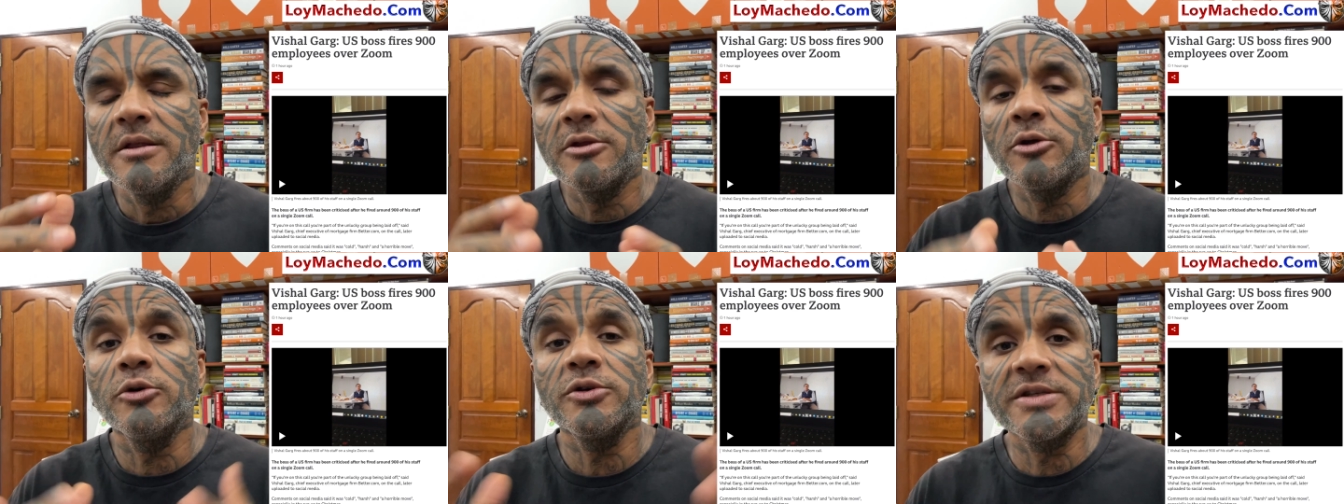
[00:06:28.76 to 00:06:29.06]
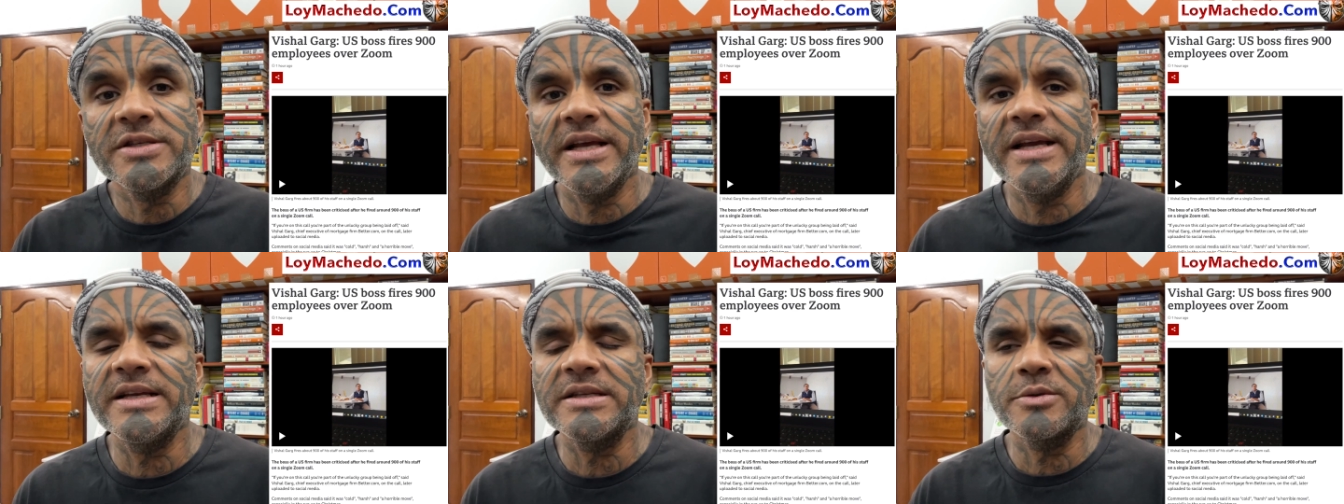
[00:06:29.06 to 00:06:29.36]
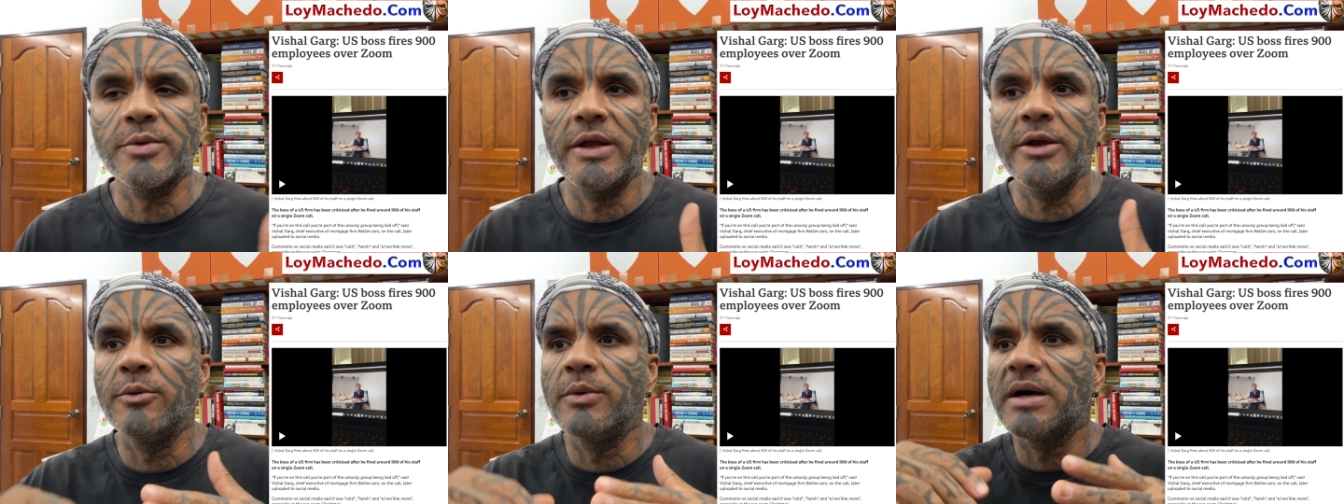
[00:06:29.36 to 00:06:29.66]
Those days
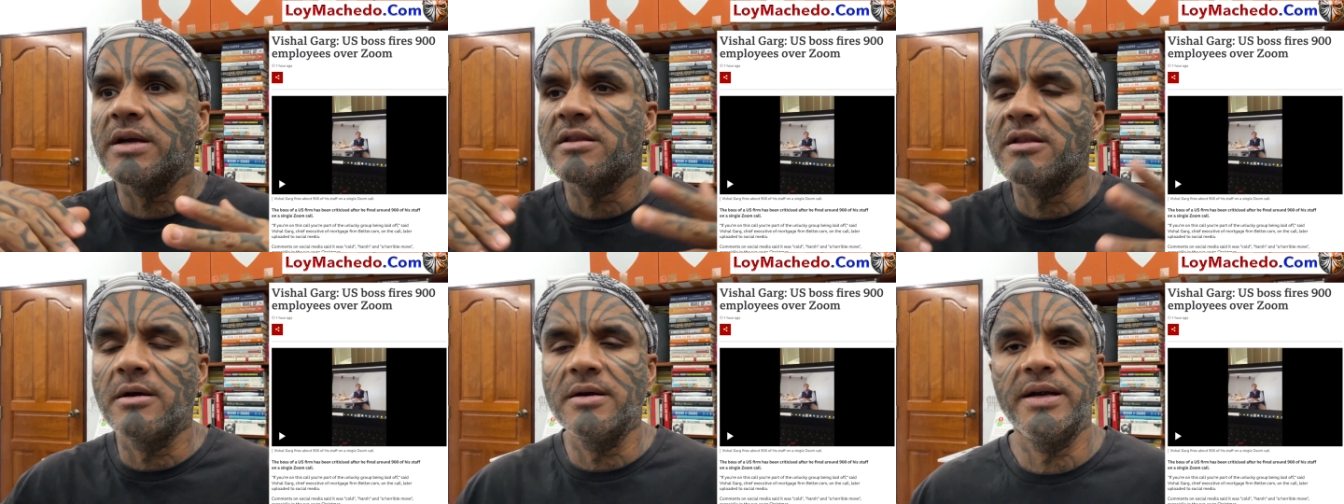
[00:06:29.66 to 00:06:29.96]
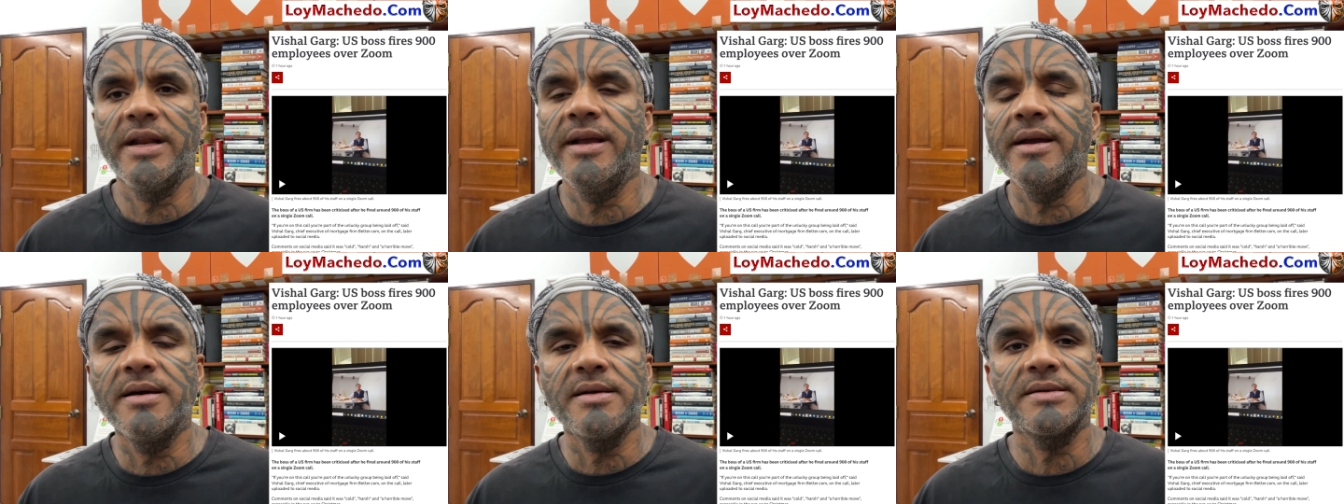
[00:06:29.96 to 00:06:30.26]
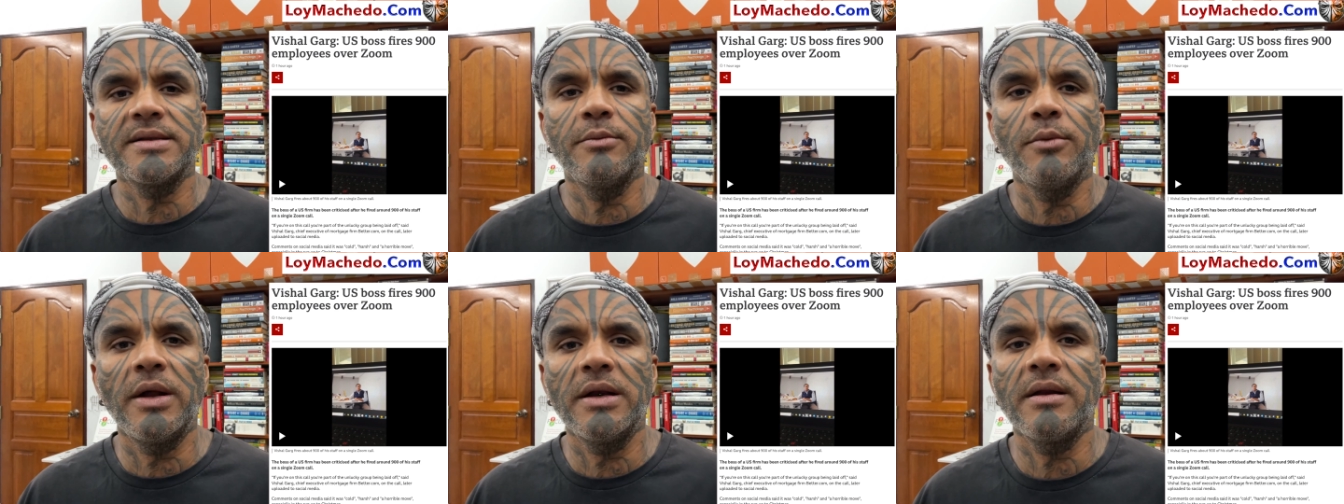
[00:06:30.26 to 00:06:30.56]
where you work 30
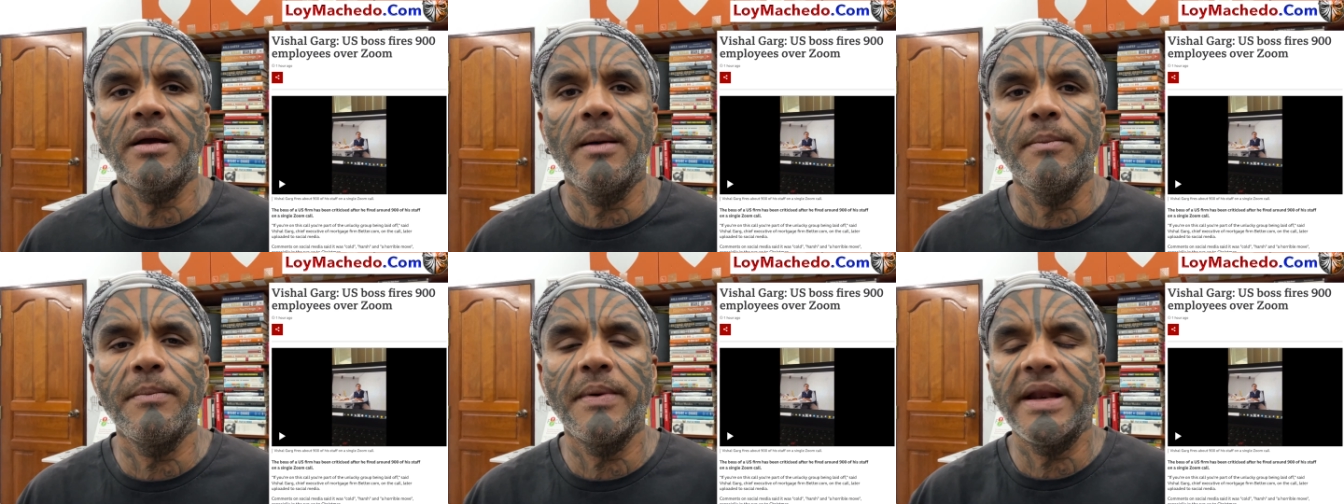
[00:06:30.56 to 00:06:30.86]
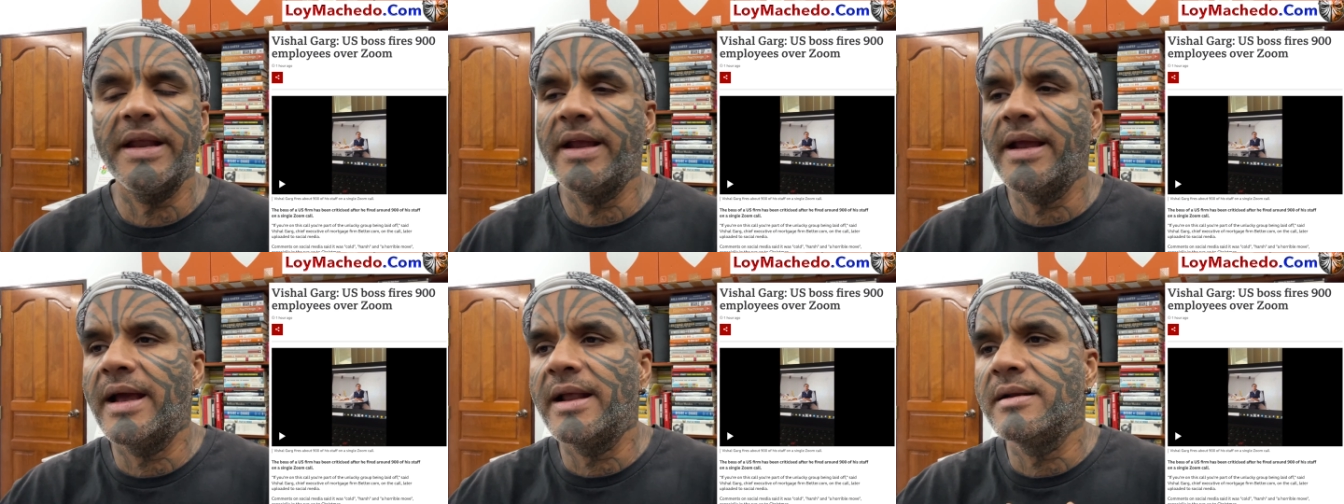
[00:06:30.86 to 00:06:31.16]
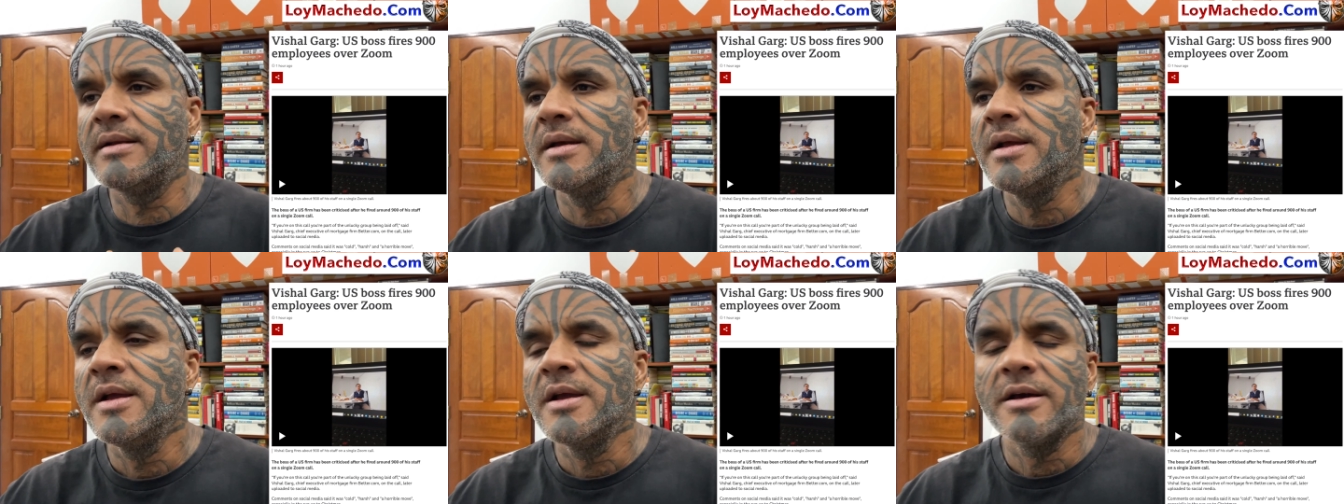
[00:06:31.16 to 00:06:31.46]
years in one company
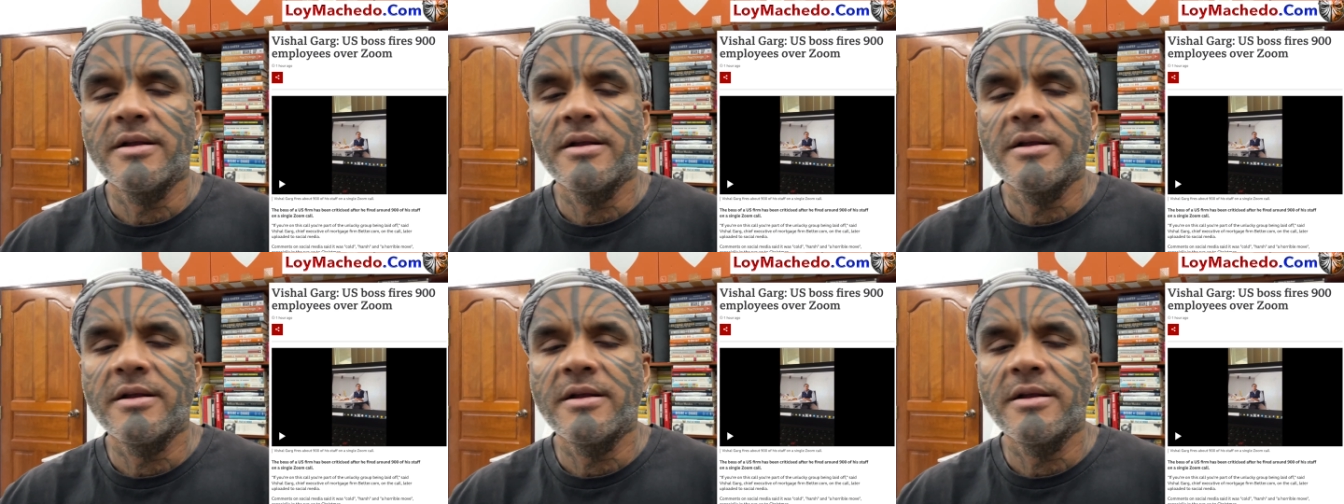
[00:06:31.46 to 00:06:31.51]
and